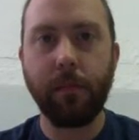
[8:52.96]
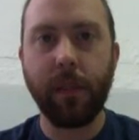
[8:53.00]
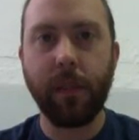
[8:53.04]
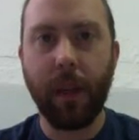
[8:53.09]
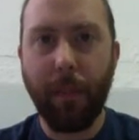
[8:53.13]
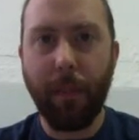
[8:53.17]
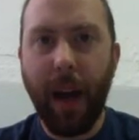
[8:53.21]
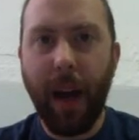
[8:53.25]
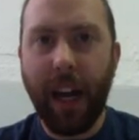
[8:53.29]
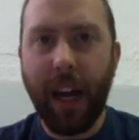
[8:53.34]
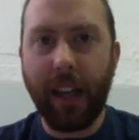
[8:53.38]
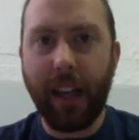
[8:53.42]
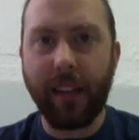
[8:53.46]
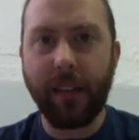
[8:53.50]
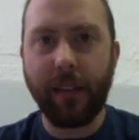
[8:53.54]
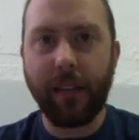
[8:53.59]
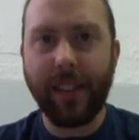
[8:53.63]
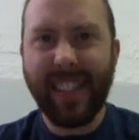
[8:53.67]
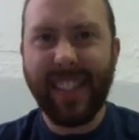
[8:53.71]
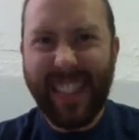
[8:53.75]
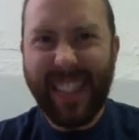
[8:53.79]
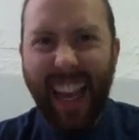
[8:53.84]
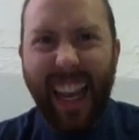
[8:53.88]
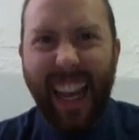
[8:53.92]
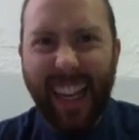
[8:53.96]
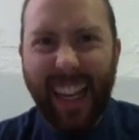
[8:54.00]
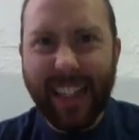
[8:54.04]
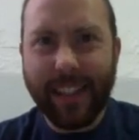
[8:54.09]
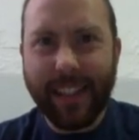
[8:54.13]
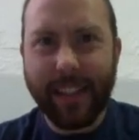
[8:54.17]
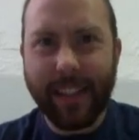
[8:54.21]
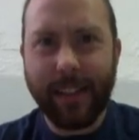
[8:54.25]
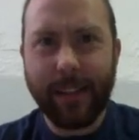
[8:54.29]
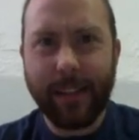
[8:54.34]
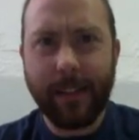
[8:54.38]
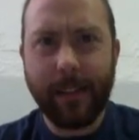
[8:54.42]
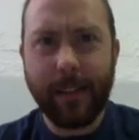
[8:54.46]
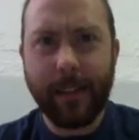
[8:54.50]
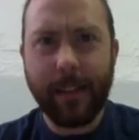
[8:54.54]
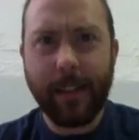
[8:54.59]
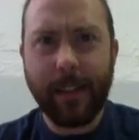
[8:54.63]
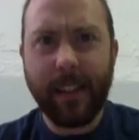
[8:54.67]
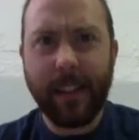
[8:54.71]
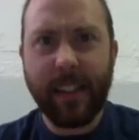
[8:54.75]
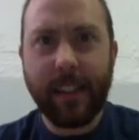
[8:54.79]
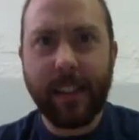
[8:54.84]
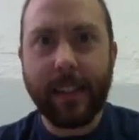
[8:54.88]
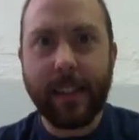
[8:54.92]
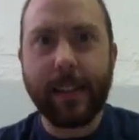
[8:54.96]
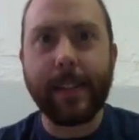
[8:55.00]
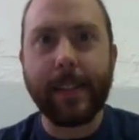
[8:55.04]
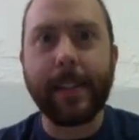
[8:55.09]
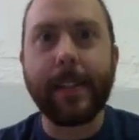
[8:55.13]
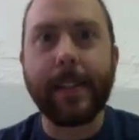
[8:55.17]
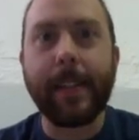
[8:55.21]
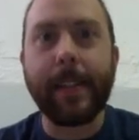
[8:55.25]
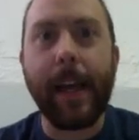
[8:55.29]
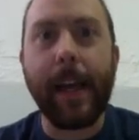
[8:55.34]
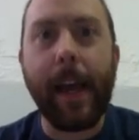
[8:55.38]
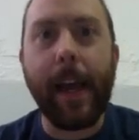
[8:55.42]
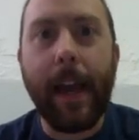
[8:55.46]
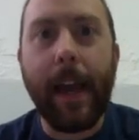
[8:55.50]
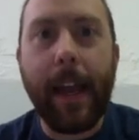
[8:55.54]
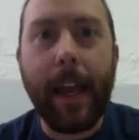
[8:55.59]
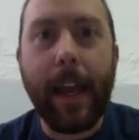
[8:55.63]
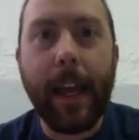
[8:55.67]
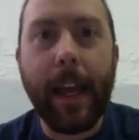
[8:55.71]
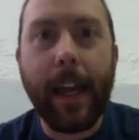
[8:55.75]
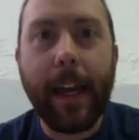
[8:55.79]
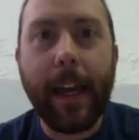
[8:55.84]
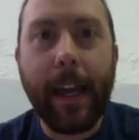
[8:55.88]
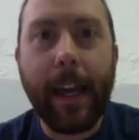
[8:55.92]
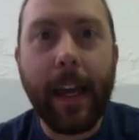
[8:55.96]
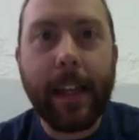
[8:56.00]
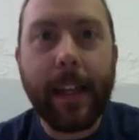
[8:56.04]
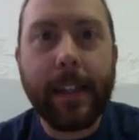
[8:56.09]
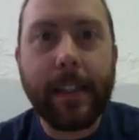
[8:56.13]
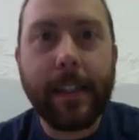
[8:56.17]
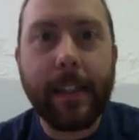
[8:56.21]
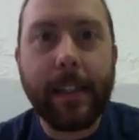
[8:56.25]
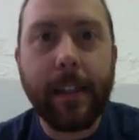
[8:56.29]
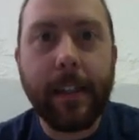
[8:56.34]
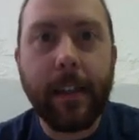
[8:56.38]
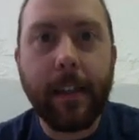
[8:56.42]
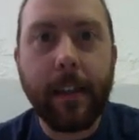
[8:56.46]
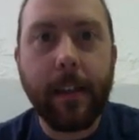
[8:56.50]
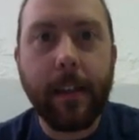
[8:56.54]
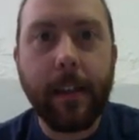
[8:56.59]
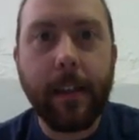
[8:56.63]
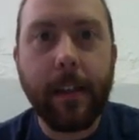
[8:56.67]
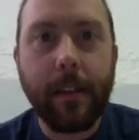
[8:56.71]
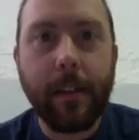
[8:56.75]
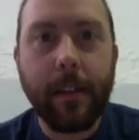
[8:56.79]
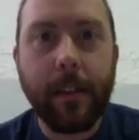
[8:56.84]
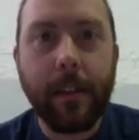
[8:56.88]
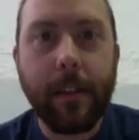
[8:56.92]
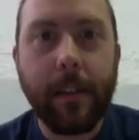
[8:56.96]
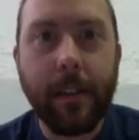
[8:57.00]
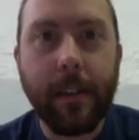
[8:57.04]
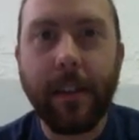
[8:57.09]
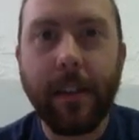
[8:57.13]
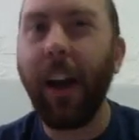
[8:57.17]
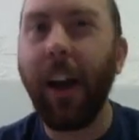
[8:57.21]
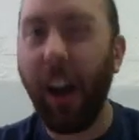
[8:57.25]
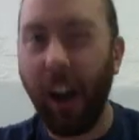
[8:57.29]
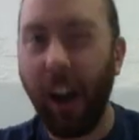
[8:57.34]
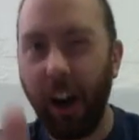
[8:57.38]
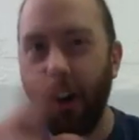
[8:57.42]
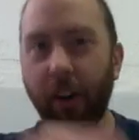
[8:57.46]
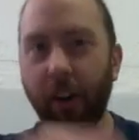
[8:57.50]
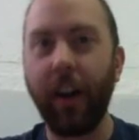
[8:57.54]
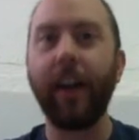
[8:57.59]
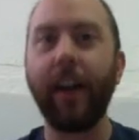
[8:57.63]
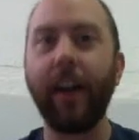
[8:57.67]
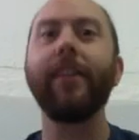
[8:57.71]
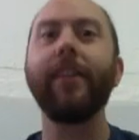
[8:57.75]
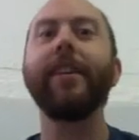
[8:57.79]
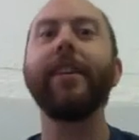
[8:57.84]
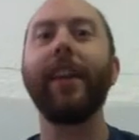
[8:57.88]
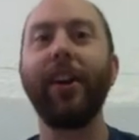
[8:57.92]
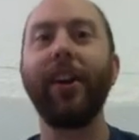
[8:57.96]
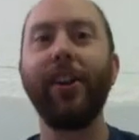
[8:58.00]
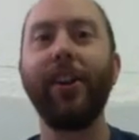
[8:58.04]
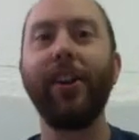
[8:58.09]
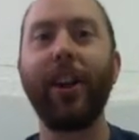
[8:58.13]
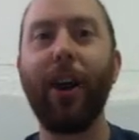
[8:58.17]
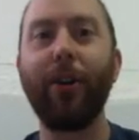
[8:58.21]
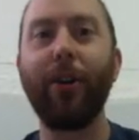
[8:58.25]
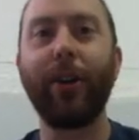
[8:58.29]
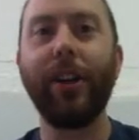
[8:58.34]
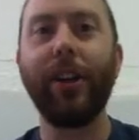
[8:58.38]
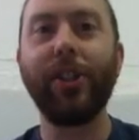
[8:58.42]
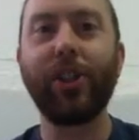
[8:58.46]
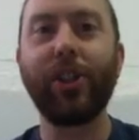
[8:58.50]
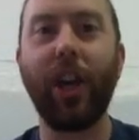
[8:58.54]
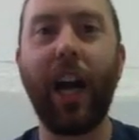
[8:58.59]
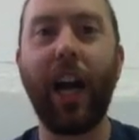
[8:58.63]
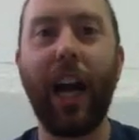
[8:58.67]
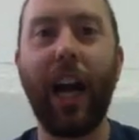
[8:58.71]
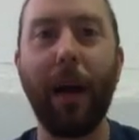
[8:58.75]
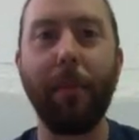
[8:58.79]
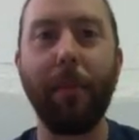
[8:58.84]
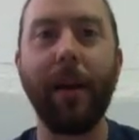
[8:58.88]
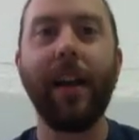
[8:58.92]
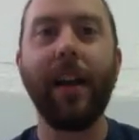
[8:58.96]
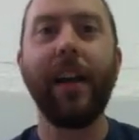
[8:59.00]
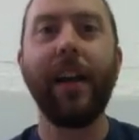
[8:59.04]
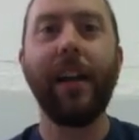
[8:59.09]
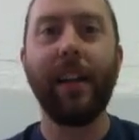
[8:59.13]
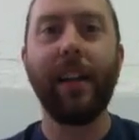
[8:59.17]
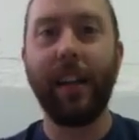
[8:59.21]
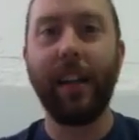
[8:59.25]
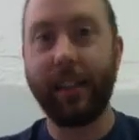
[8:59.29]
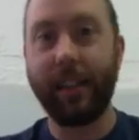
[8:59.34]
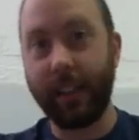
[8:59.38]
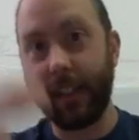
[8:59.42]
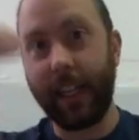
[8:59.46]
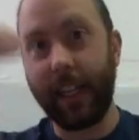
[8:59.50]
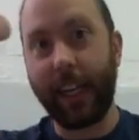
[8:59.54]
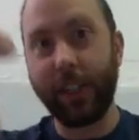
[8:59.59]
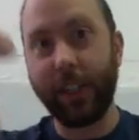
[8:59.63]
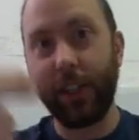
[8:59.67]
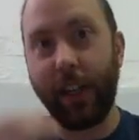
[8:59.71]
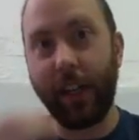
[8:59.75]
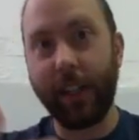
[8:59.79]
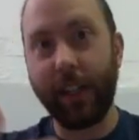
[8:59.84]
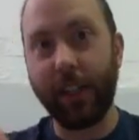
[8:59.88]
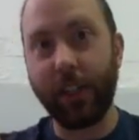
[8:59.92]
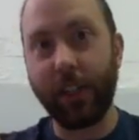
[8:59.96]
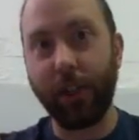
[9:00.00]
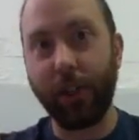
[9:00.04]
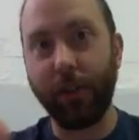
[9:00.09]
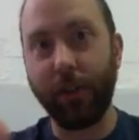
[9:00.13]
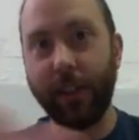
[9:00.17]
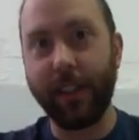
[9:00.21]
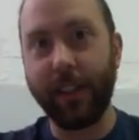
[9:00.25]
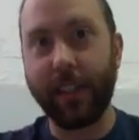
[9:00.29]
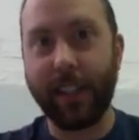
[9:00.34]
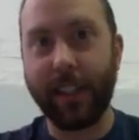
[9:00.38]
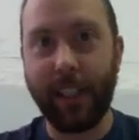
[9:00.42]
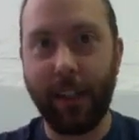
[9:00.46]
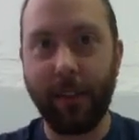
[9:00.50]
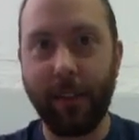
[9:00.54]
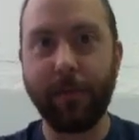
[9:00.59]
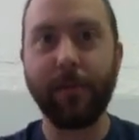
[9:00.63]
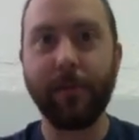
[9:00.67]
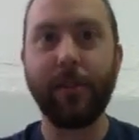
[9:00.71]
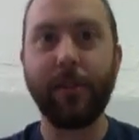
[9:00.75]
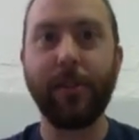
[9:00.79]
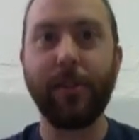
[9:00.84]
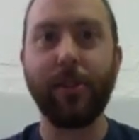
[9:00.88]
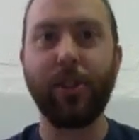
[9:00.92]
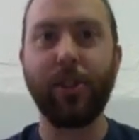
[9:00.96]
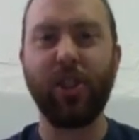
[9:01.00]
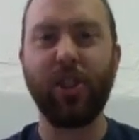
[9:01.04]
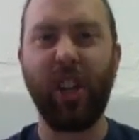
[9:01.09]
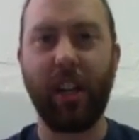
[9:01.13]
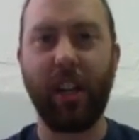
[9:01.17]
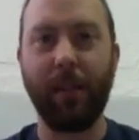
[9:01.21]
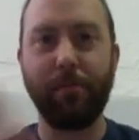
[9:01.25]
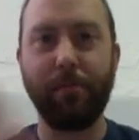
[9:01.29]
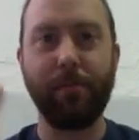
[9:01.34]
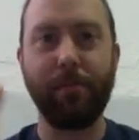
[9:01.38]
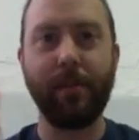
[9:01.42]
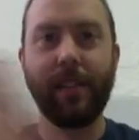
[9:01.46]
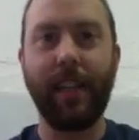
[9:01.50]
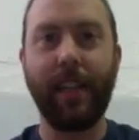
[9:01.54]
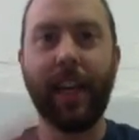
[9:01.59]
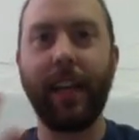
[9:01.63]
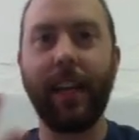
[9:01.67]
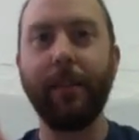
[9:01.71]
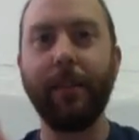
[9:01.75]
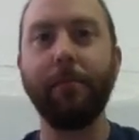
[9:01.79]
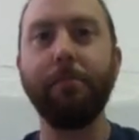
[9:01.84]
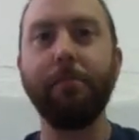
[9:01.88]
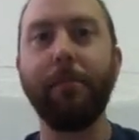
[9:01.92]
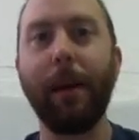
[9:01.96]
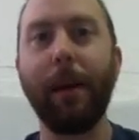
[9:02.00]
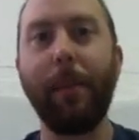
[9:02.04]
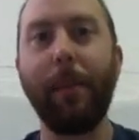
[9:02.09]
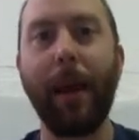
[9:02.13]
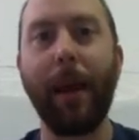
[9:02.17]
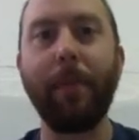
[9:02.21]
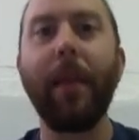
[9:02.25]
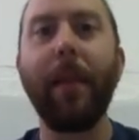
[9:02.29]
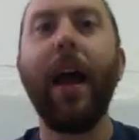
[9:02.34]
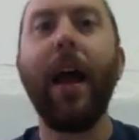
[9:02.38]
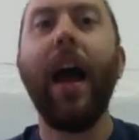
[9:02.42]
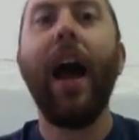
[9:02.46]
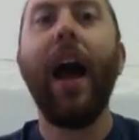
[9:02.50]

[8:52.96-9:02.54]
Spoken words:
Come on, say it. Say it. All right, there you go. Good job. It's actually on the screen still. Sure. Dang it, my bad.